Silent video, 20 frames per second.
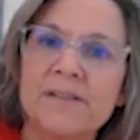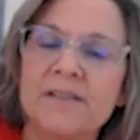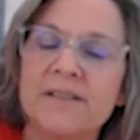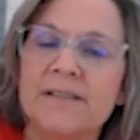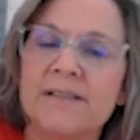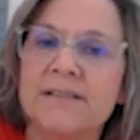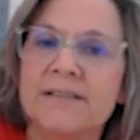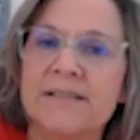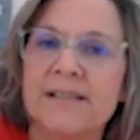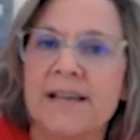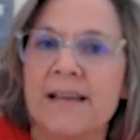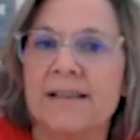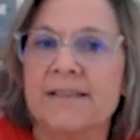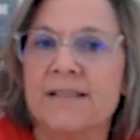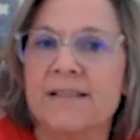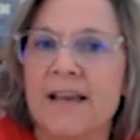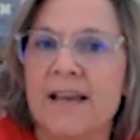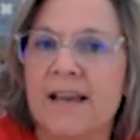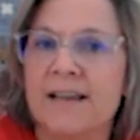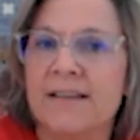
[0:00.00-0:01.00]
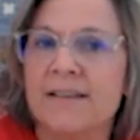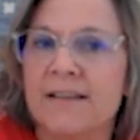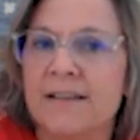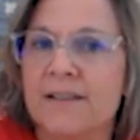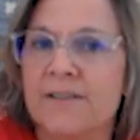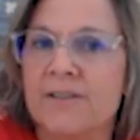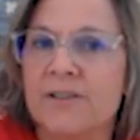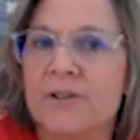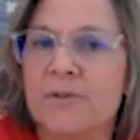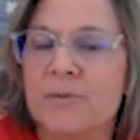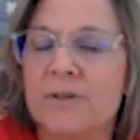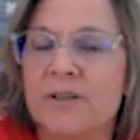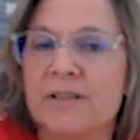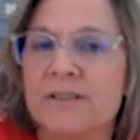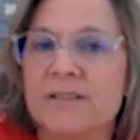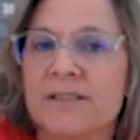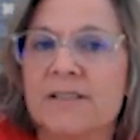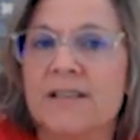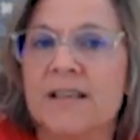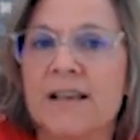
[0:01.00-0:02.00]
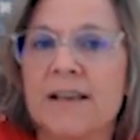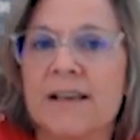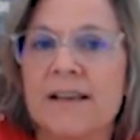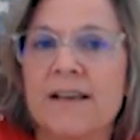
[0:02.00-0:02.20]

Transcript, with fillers: You can tag Canary Quilts